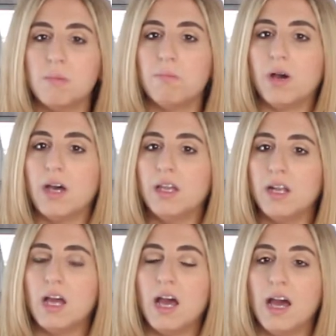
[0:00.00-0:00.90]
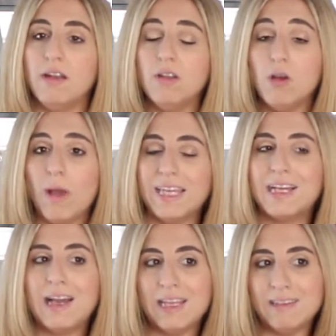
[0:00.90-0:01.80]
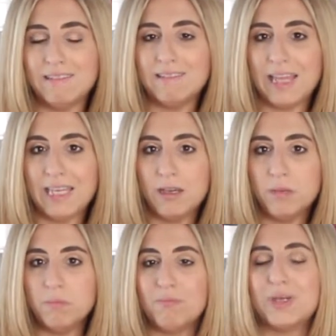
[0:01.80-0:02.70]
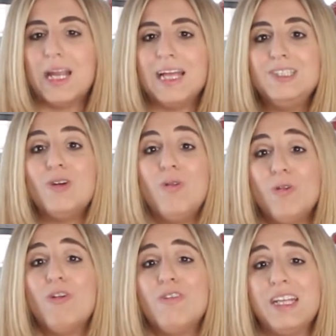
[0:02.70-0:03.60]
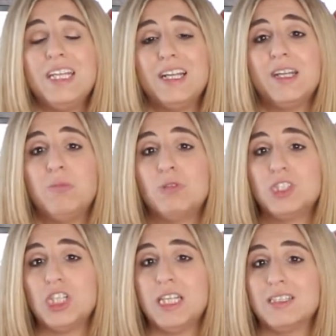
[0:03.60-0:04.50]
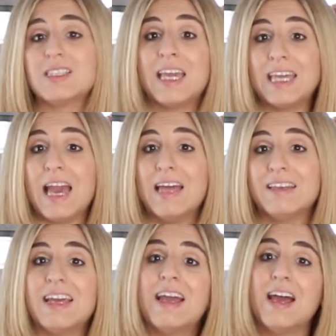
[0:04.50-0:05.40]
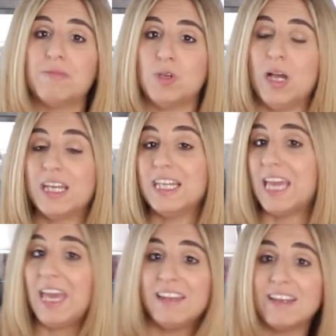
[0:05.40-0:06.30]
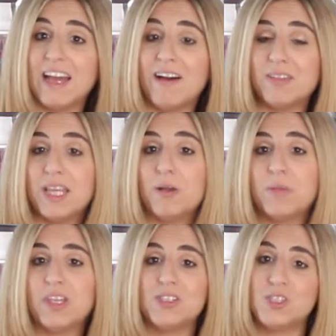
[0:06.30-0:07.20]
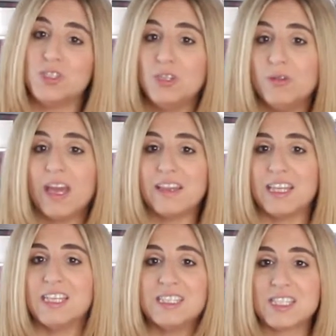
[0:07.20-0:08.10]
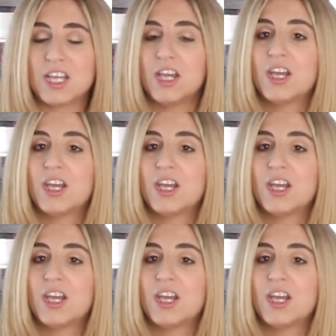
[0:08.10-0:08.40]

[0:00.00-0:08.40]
But I don't know, I kind of like them, but I don't know if I need any more jeans. Again, I'm talking to Kayla out there because you get this.